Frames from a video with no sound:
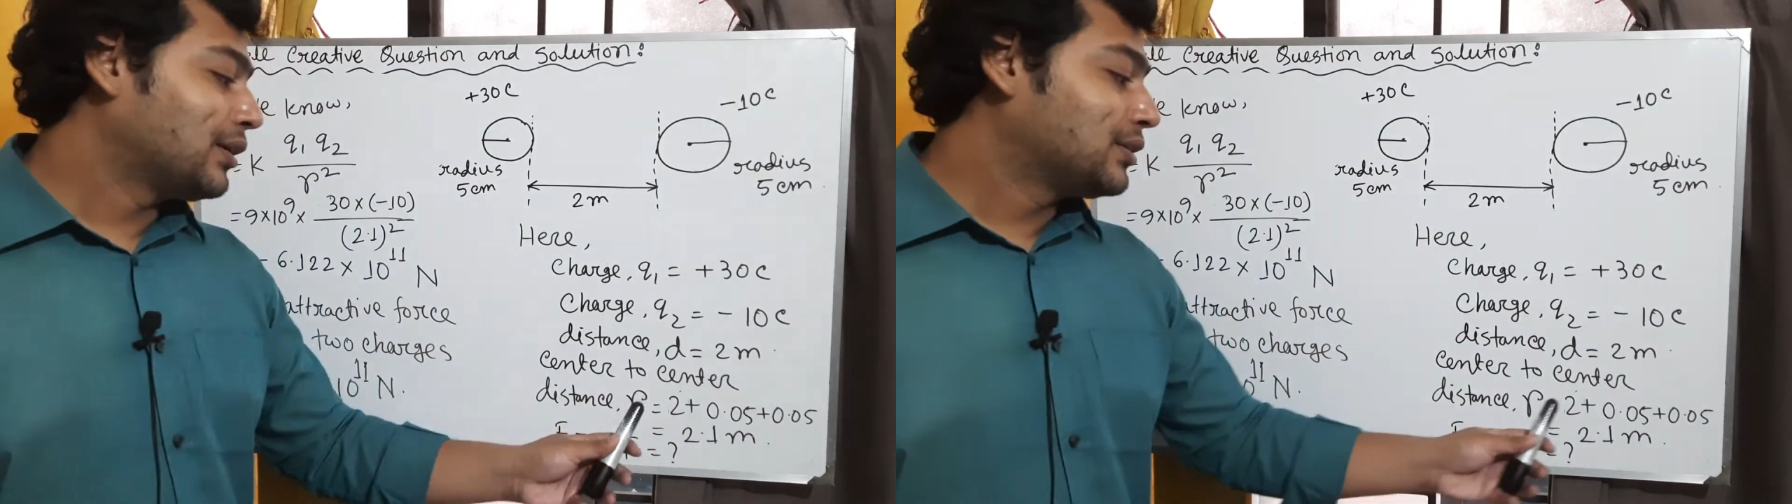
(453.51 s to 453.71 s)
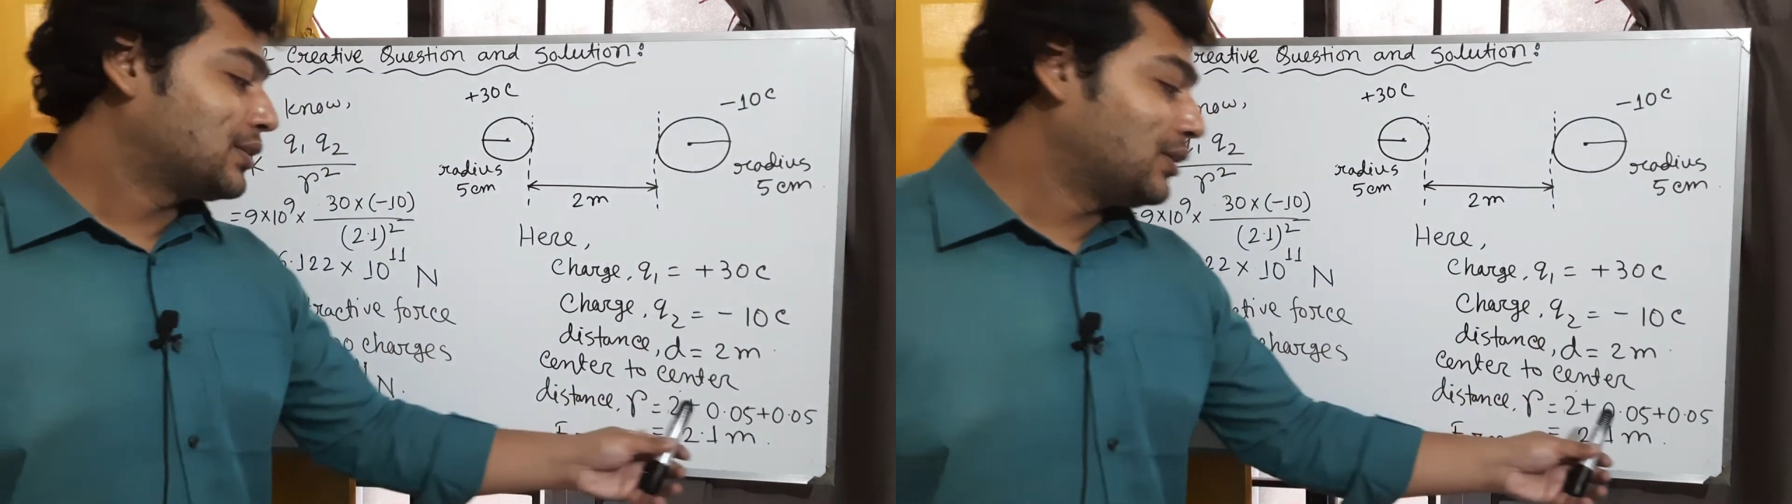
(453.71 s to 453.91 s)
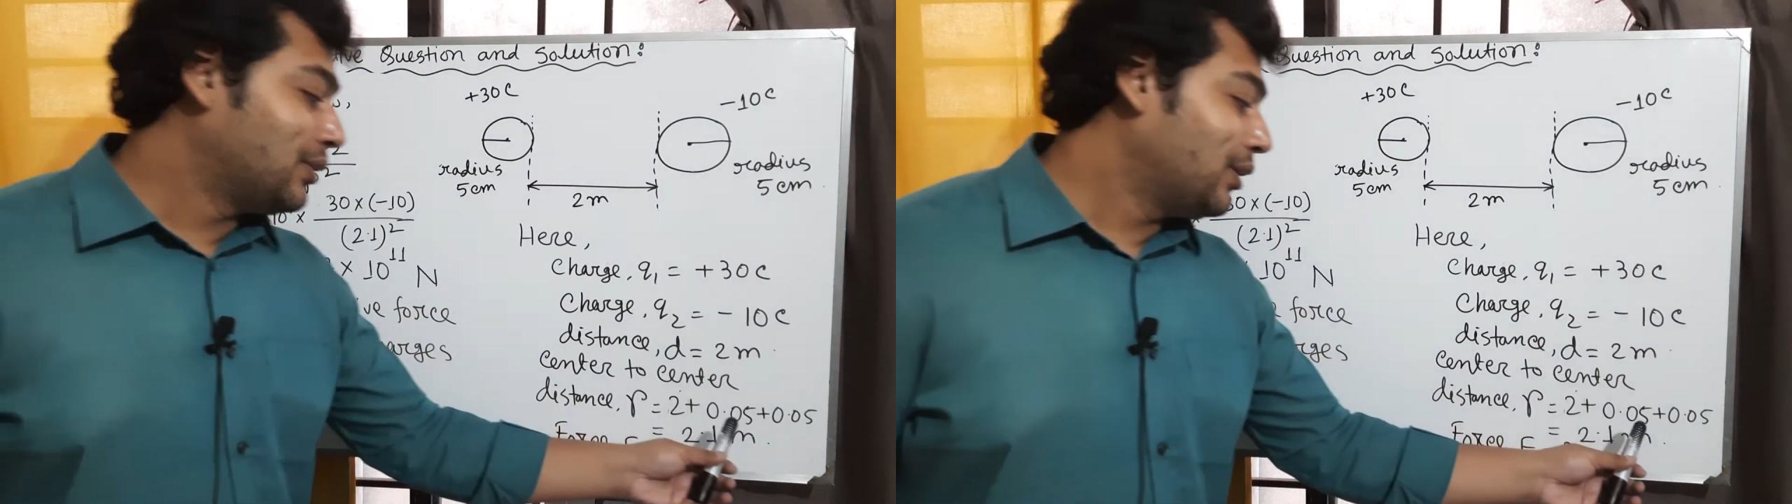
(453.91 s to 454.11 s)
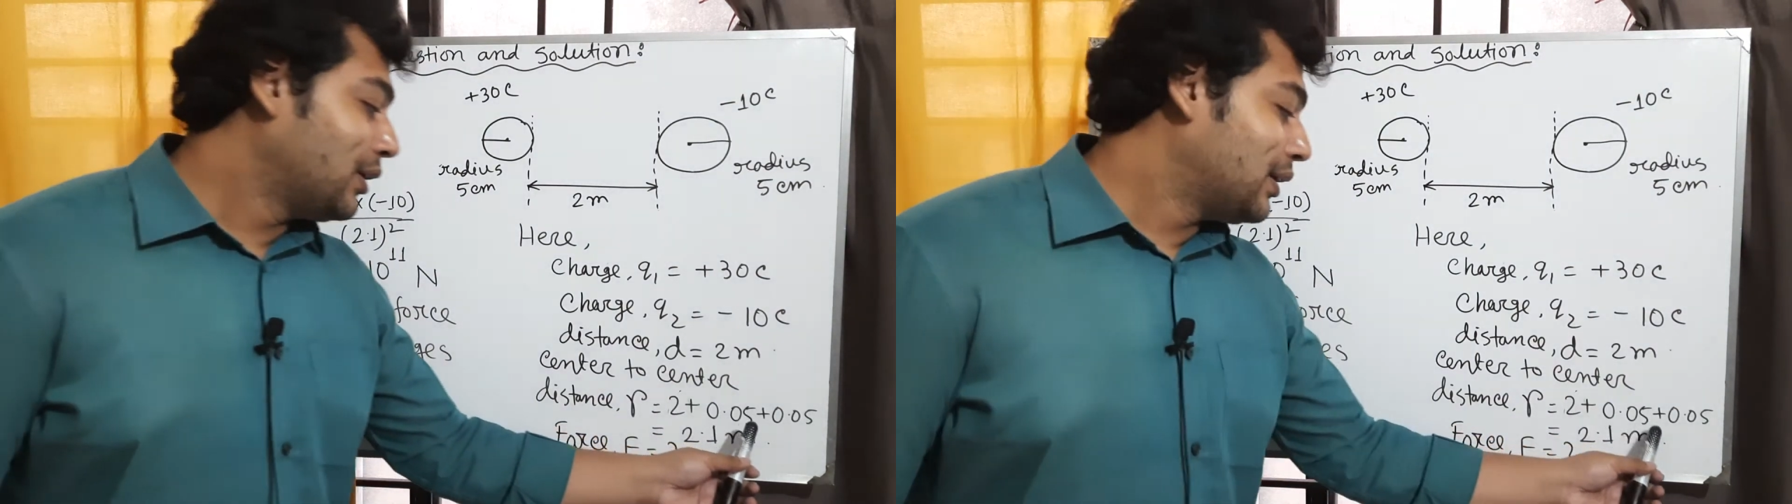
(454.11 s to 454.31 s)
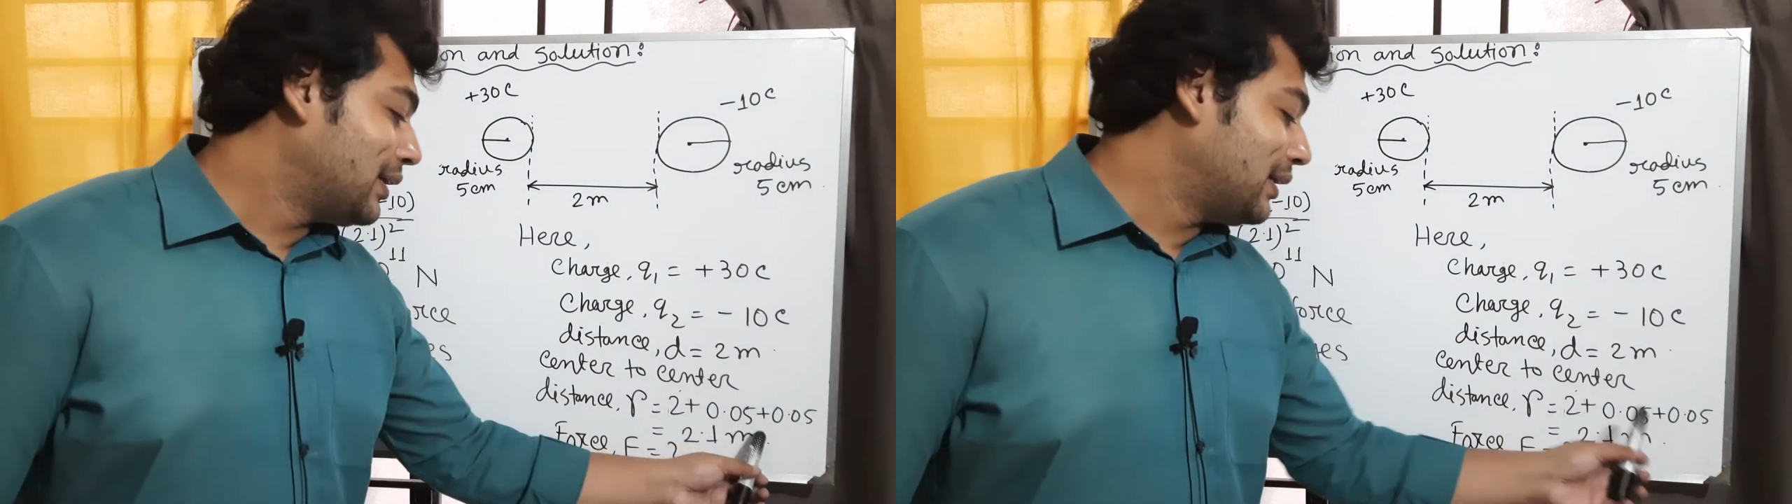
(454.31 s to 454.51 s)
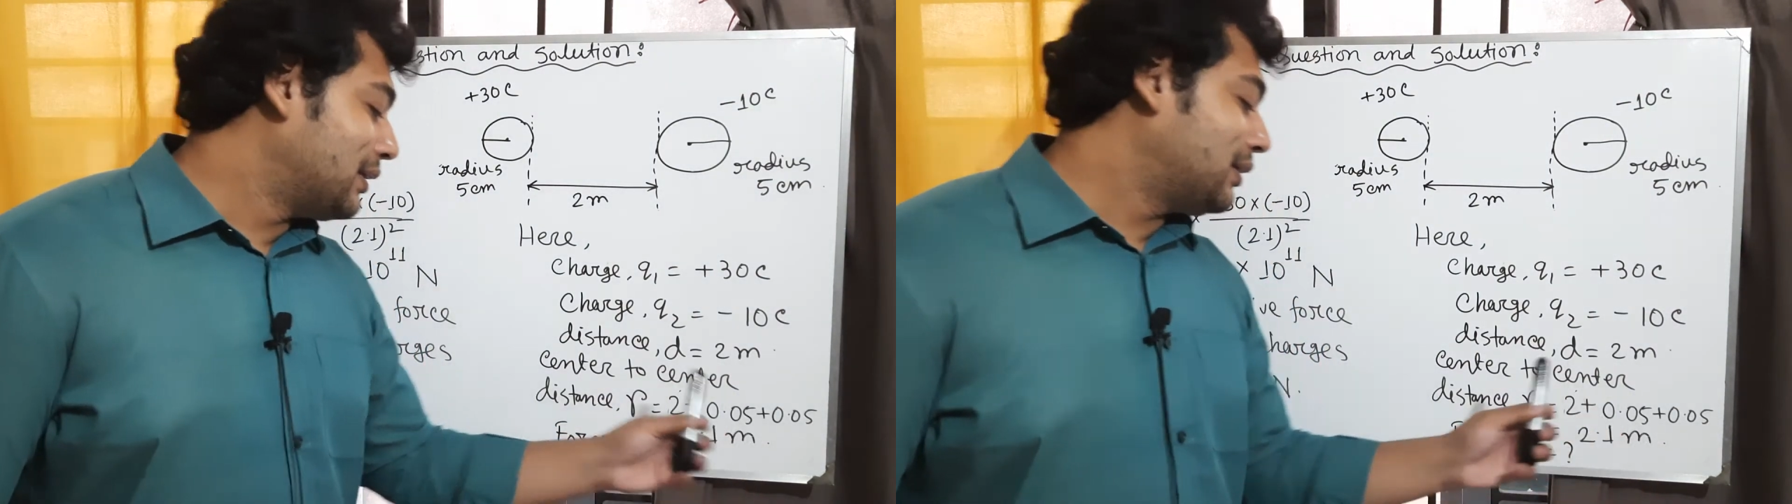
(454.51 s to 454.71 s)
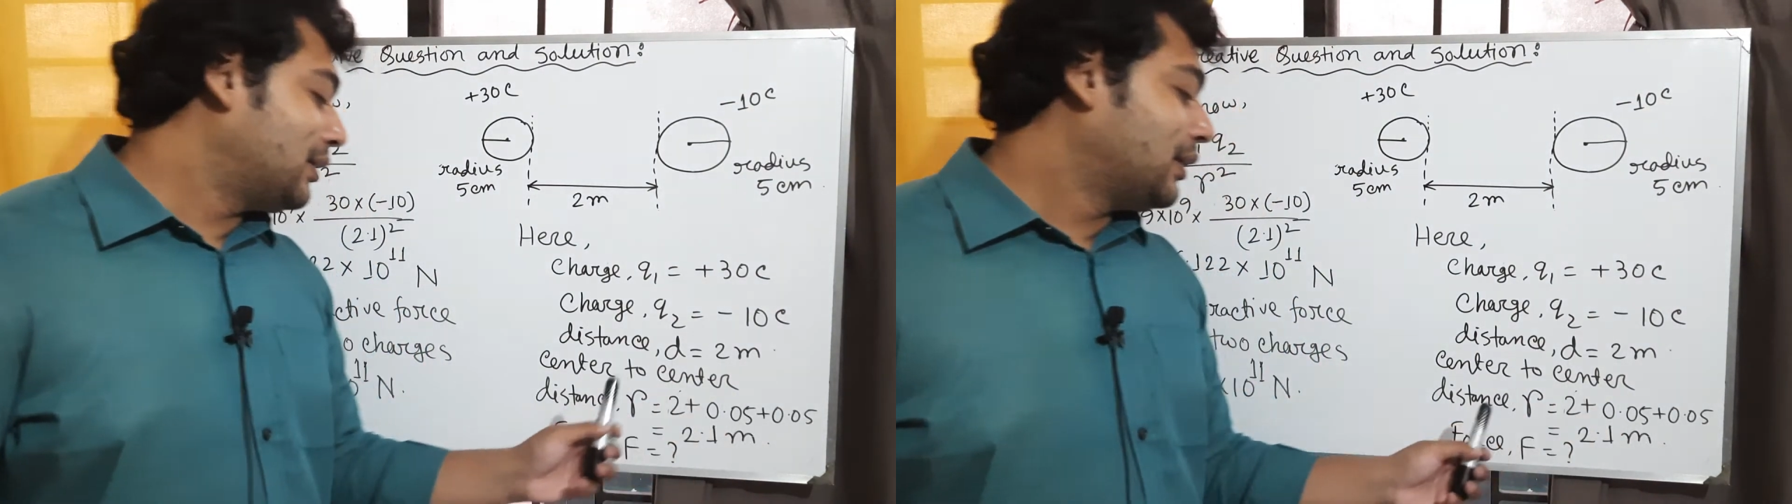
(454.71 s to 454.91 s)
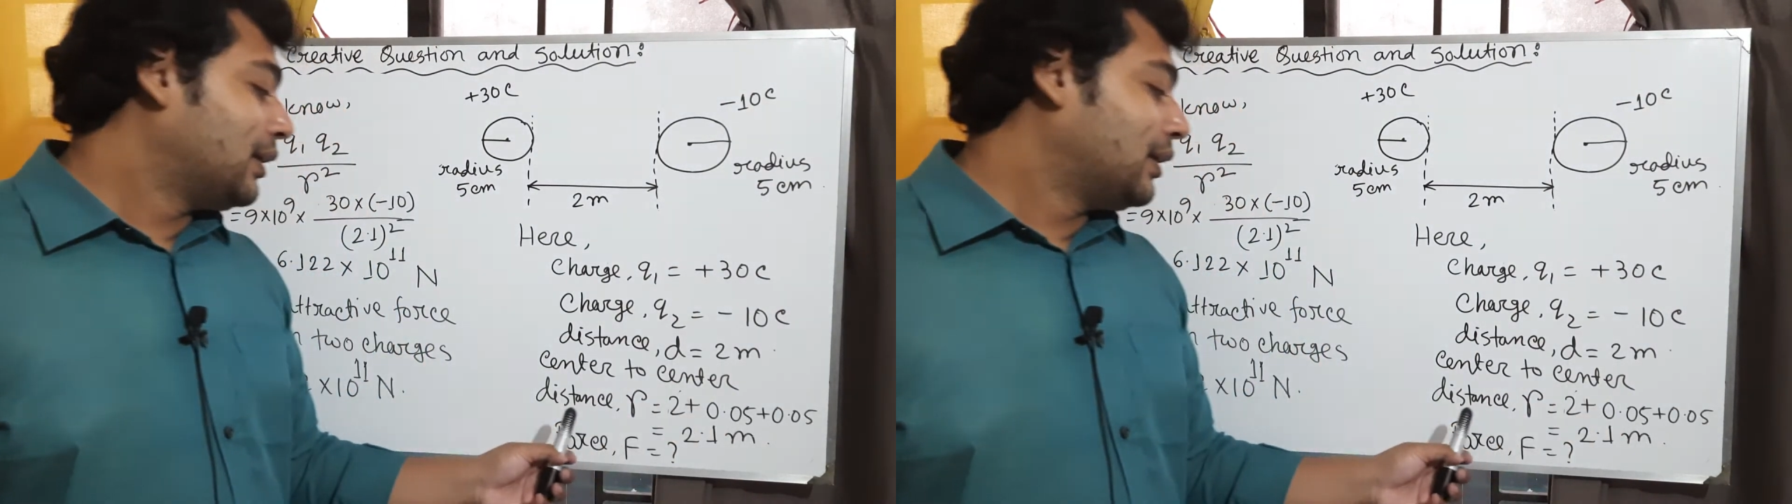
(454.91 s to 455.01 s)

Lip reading: So, here